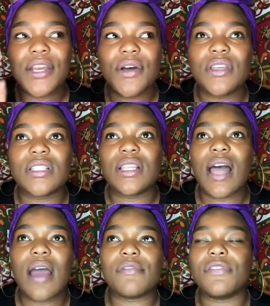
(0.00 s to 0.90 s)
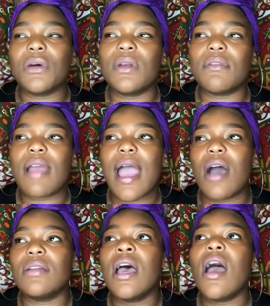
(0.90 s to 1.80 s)
there's a lot of floating
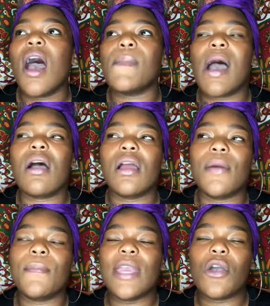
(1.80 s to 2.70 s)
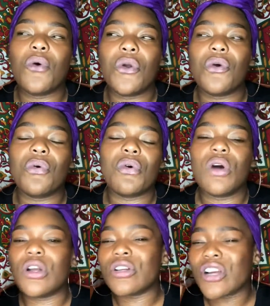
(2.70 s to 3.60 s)
around about her being quote
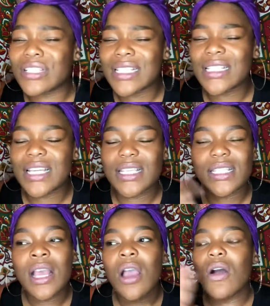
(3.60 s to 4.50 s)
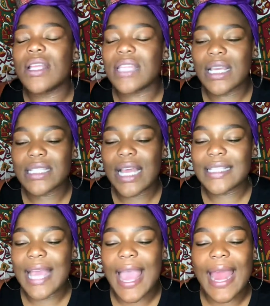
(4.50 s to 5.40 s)
unquote a narcissist and things like
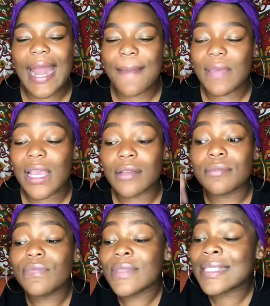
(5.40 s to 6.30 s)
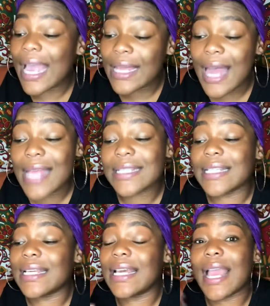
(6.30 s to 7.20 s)
that. And I mean,
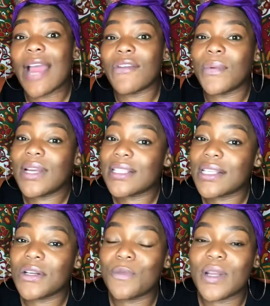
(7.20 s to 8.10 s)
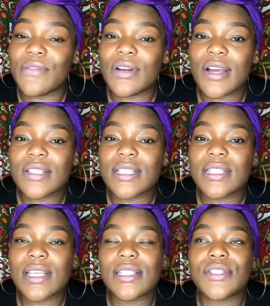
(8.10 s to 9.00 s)
psychologically, everyone is a little bit of a
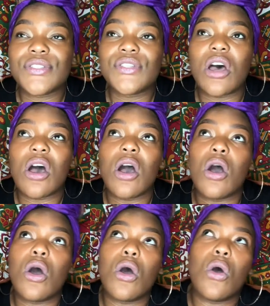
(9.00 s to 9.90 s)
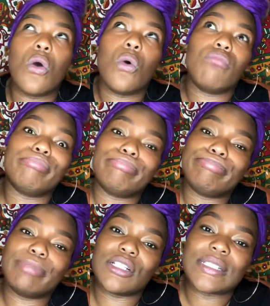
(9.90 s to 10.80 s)
narcissist, so
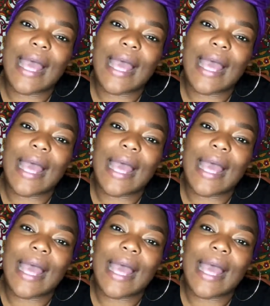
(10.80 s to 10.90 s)
there's that